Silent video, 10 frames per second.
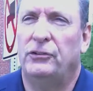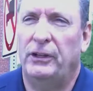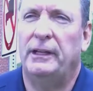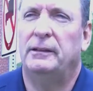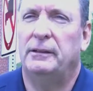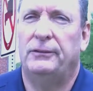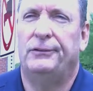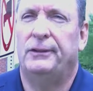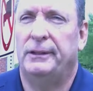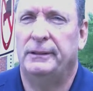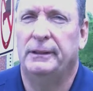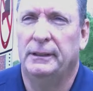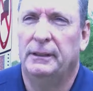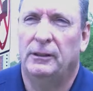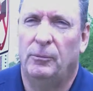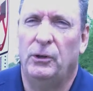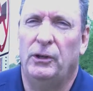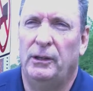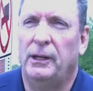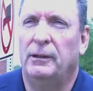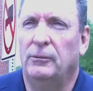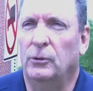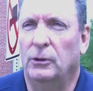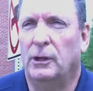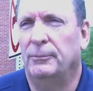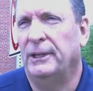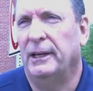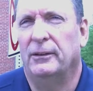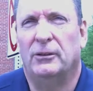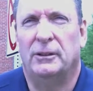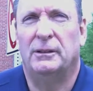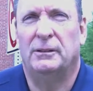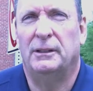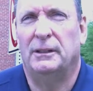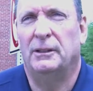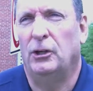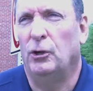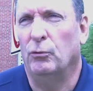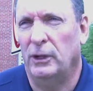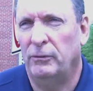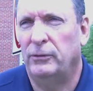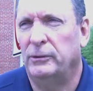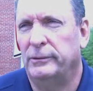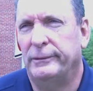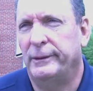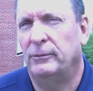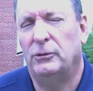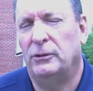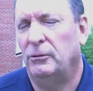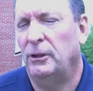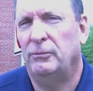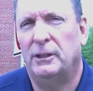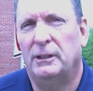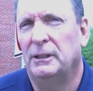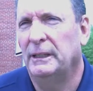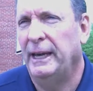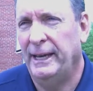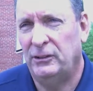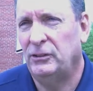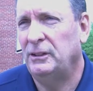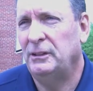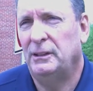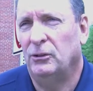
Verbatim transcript: Understand, this is a community that will come together and, uh, and grieve for, you know, it was a horrific accident.